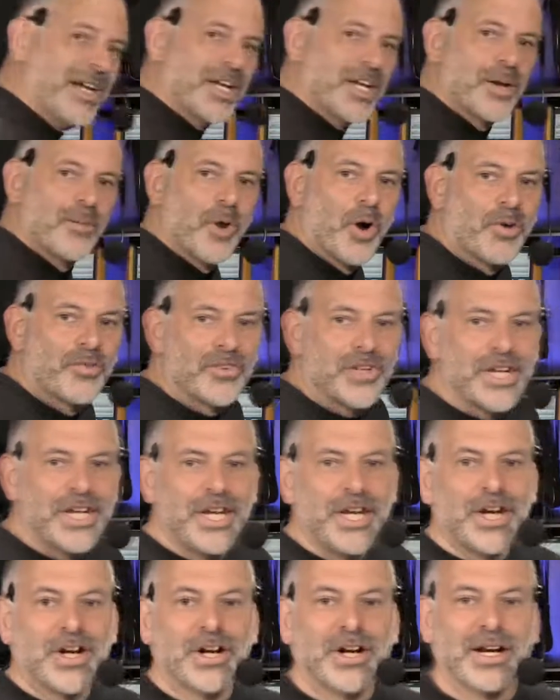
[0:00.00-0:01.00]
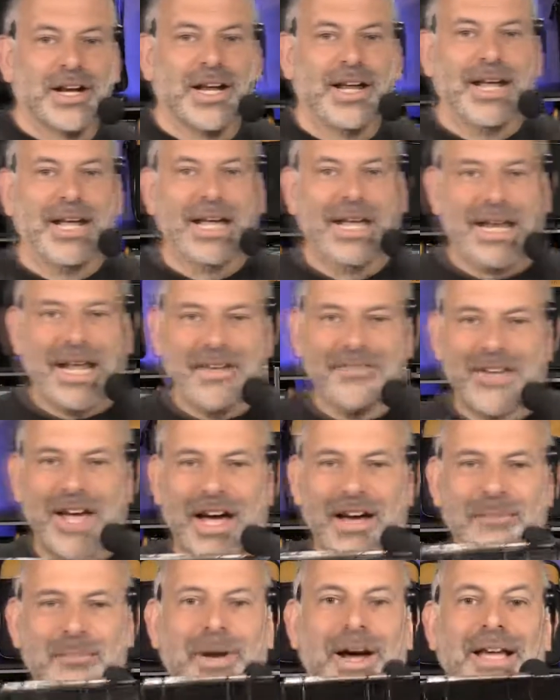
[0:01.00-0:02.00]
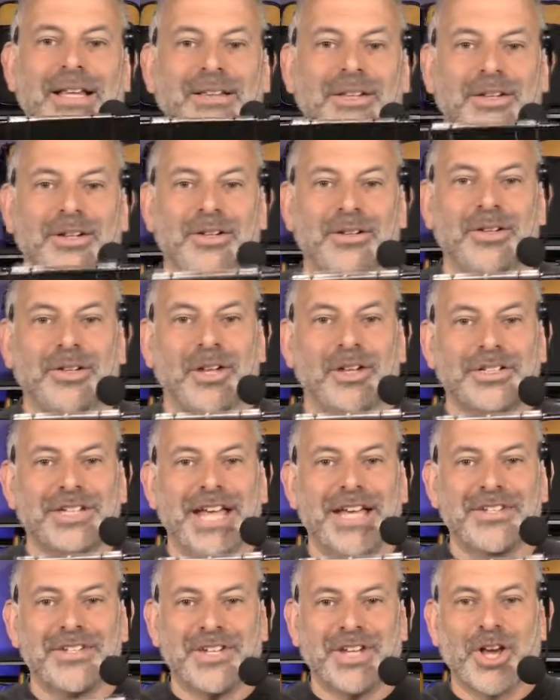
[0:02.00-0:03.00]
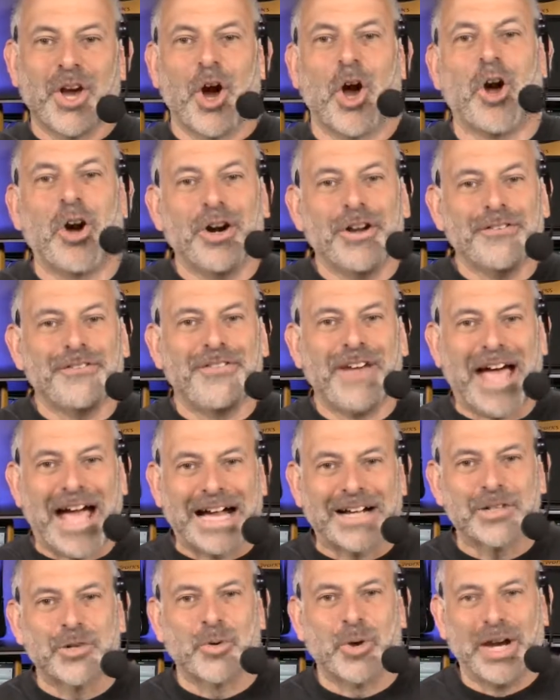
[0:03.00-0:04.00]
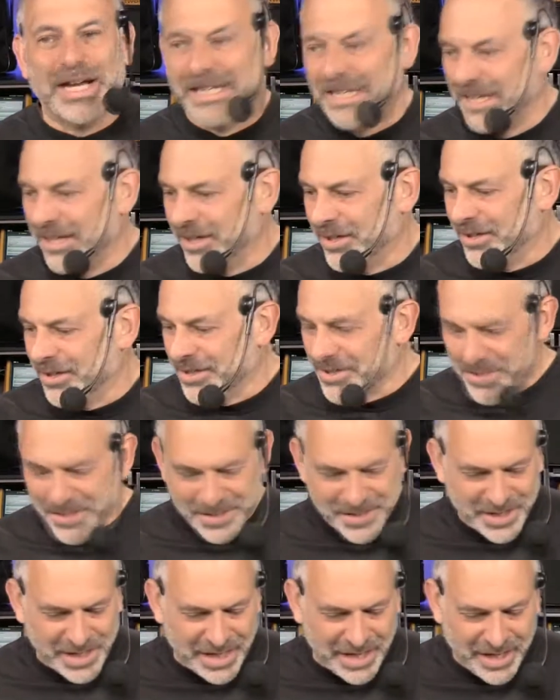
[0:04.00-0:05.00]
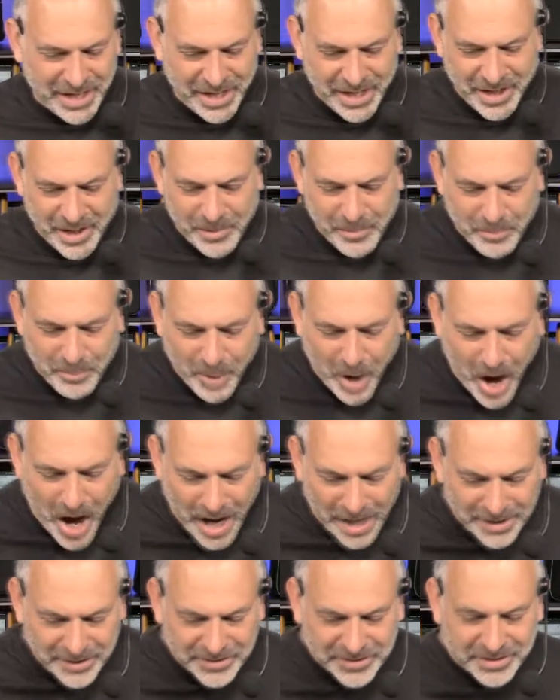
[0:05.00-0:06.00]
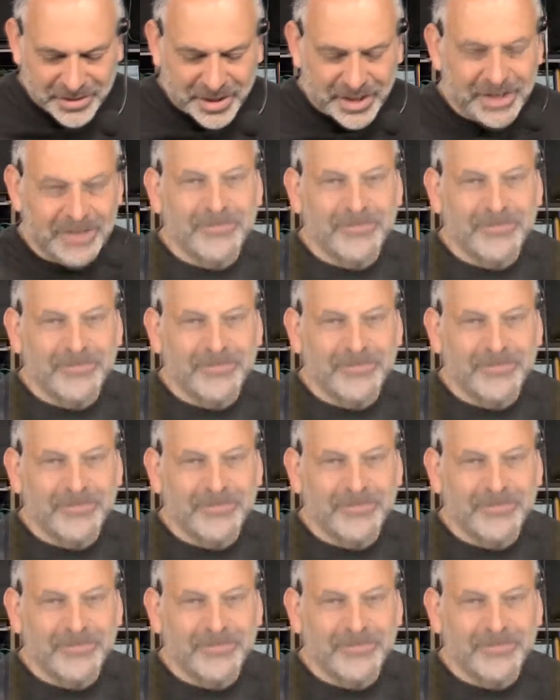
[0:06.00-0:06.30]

come over here, and I've got my little testing artifact right here. This is a box that